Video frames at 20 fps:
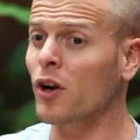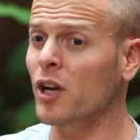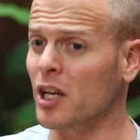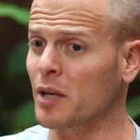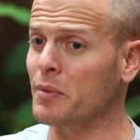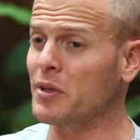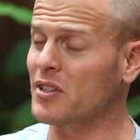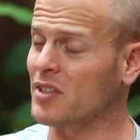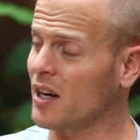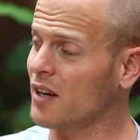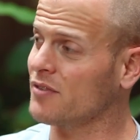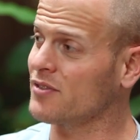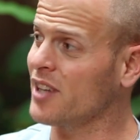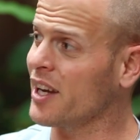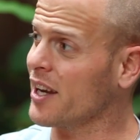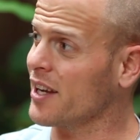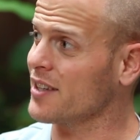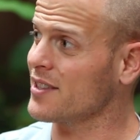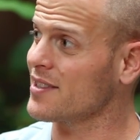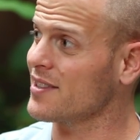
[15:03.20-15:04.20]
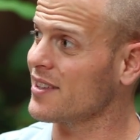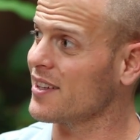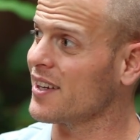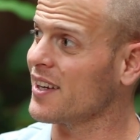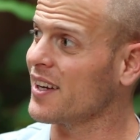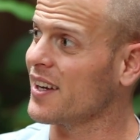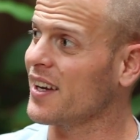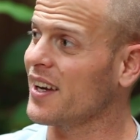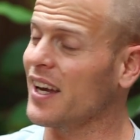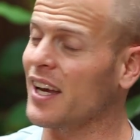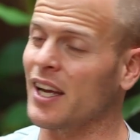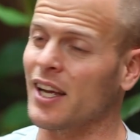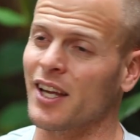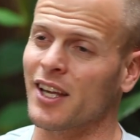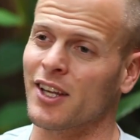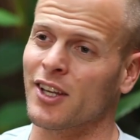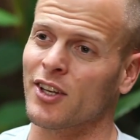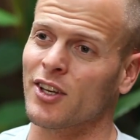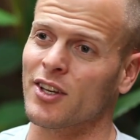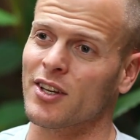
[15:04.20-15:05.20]
going to be tough days.
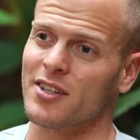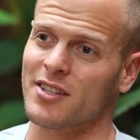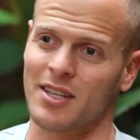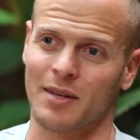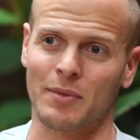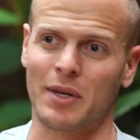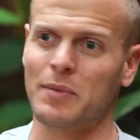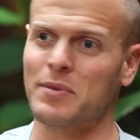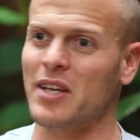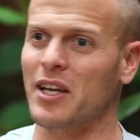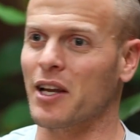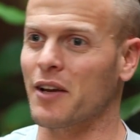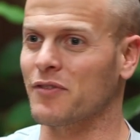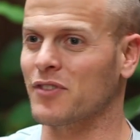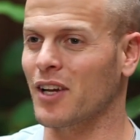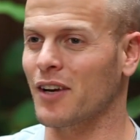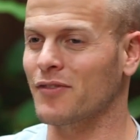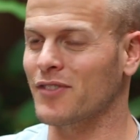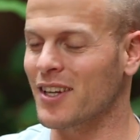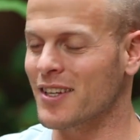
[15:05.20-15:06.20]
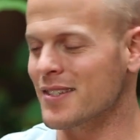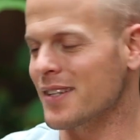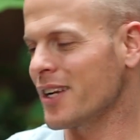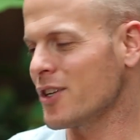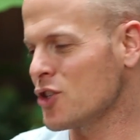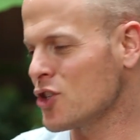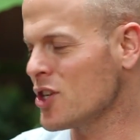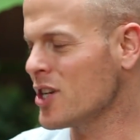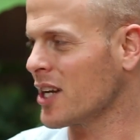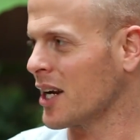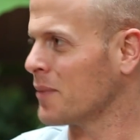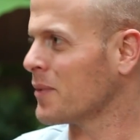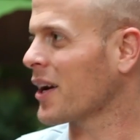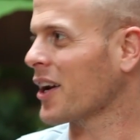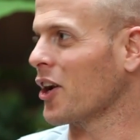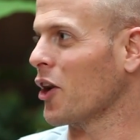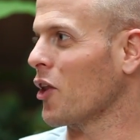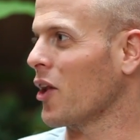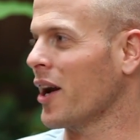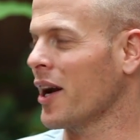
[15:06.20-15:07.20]
And sometimes I'd have tough days and I'd cheat. I'm not
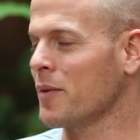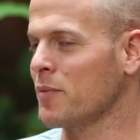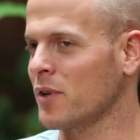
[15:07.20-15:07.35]
going to lie. I'd